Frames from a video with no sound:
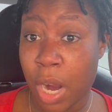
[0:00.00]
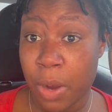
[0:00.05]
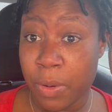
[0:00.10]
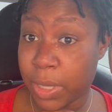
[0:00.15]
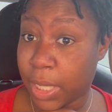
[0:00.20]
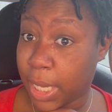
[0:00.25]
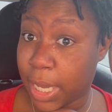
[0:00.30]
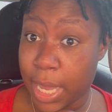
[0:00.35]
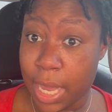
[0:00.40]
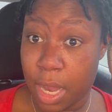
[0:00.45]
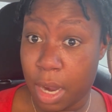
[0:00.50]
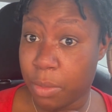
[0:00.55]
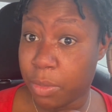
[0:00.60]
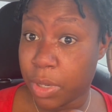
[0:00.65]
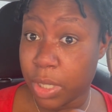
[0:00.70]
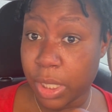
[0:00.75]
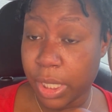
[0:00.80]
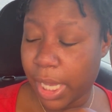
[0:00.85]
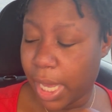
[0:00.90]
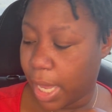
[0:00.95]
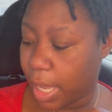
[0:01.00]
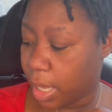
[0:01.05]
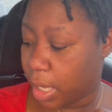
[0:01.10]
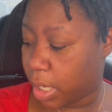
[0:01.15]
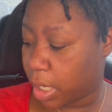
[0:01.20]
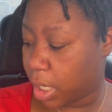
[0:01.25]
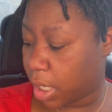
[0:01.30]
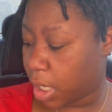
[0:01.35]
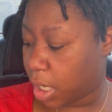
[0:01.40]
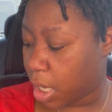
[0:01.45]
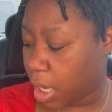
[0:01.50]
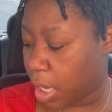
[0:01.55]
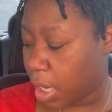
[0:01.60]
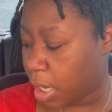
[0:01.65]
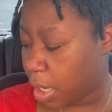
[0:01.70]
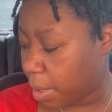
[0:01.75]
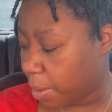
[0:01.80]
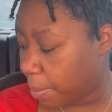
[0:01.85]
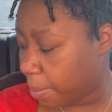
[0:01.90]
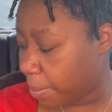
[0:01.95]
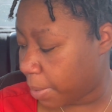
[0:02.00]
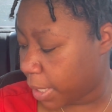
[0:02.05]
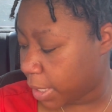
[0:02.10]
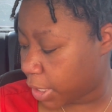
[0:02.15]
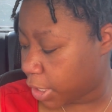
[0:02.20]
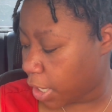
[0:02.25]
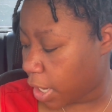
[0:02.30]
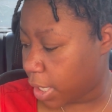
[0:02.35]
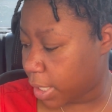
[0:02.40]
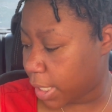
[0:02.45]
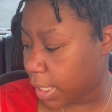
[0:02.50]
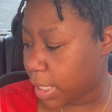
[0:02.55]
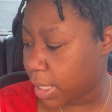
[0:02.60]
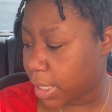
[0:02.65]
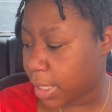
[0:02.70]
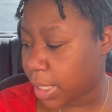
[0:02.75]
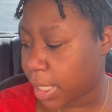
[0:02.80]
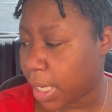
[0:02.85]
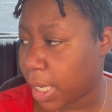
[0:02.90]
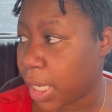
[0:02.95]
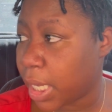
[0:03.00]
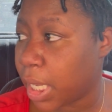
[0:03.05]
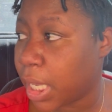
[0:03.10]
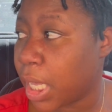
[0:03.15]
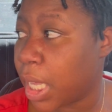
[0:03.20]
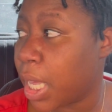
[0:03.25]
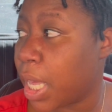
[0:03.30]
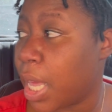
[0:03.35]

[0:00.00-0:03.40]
with the camera yet. But y'all did see